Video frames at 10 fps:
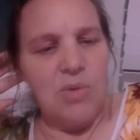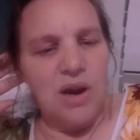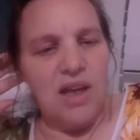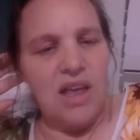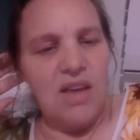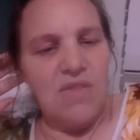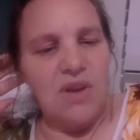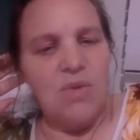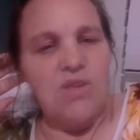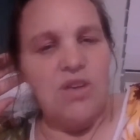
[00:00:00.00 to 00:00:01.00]
You were
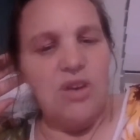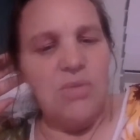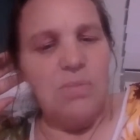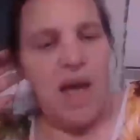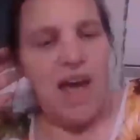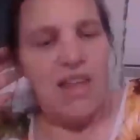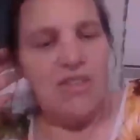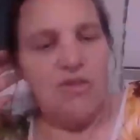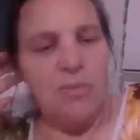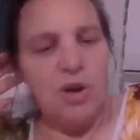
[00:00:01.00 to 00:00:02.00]
lucky if there was a
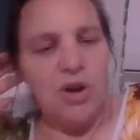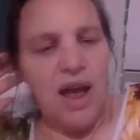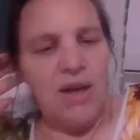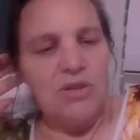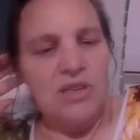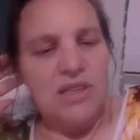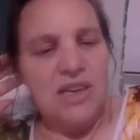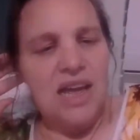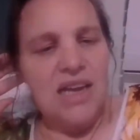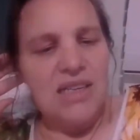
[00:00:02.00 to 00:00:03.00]
good path from your
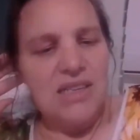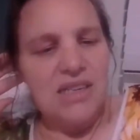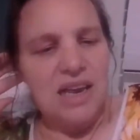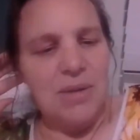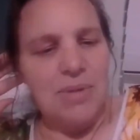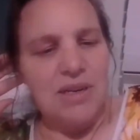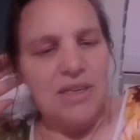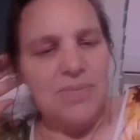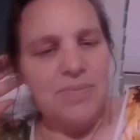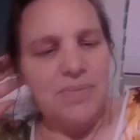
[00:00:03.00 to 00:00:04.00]
house to the next
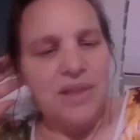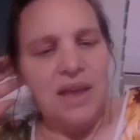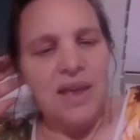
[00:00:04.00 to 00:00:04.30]
settlement.